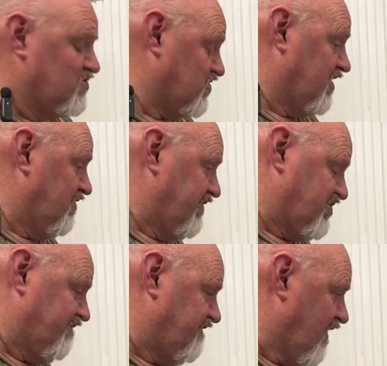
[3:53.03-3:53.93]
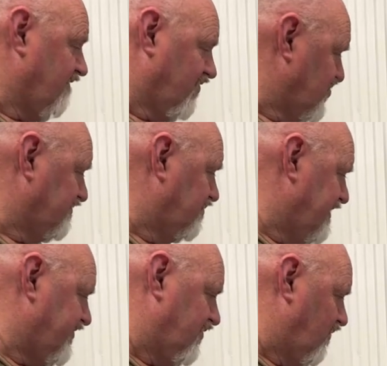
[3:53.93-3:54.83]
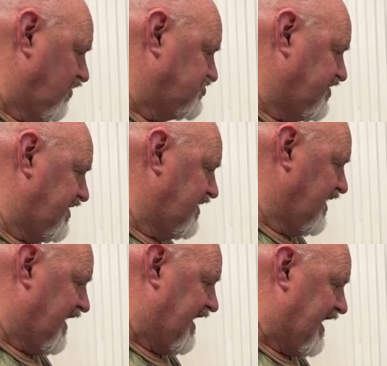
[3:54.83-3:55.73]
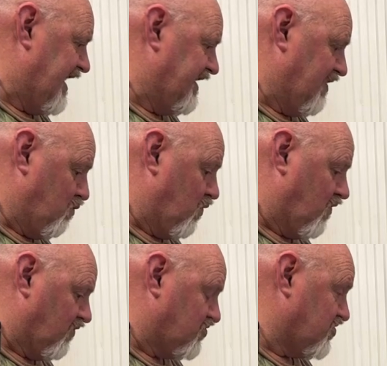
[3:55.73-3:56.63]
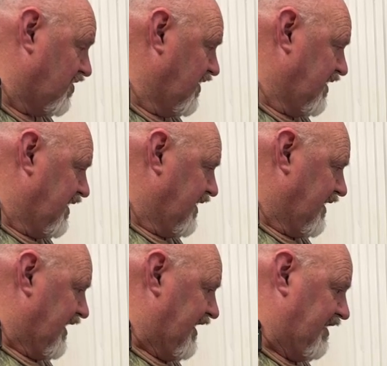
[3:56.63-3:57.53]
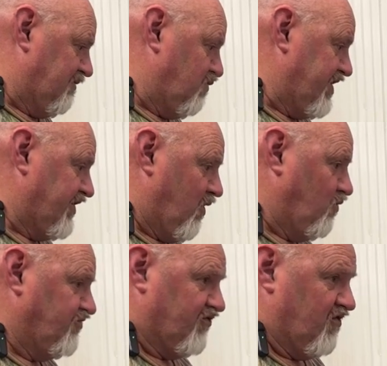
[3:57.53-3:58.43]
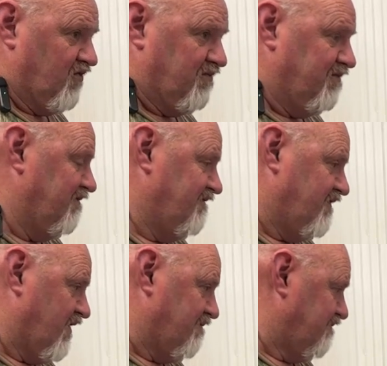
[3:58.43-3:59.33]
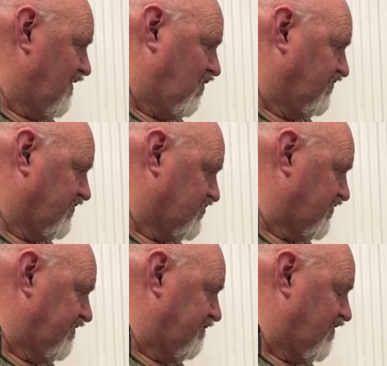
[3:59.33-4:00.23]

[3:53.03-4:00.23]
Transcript: So it's a very, very simple methodology, and it works. We can alter some of the